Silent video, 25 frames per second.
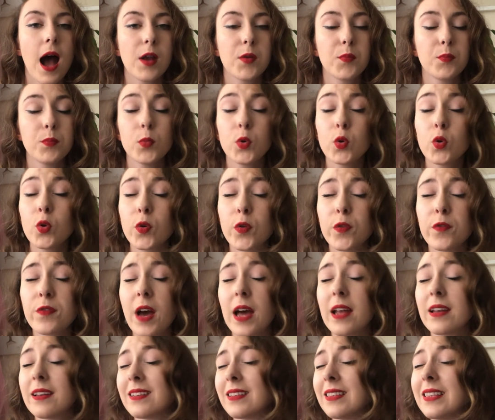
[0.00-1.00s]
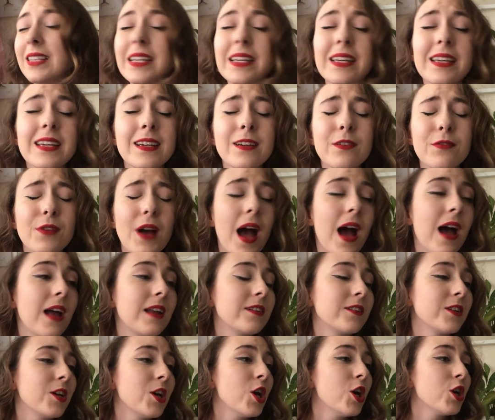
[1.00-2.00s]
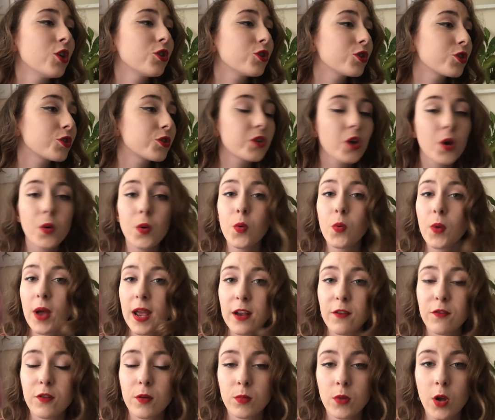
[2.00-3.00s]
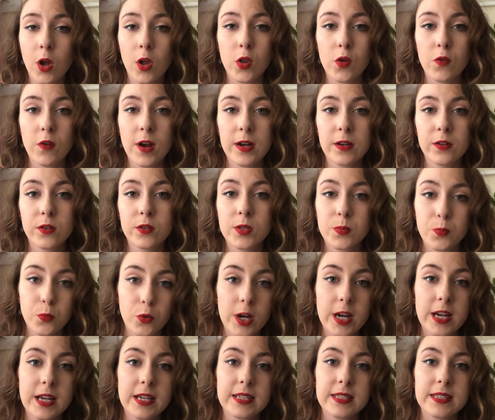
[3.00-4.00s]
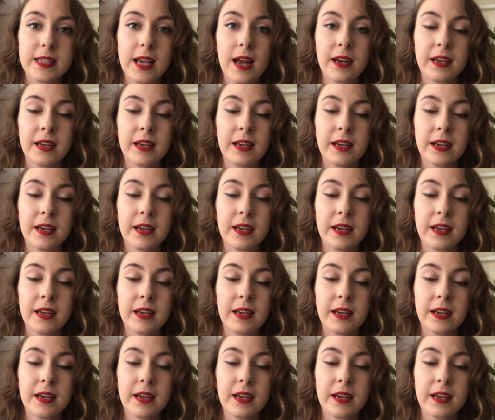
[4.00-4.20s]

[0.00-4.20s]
and move and leave and just go away from Colorado Springs,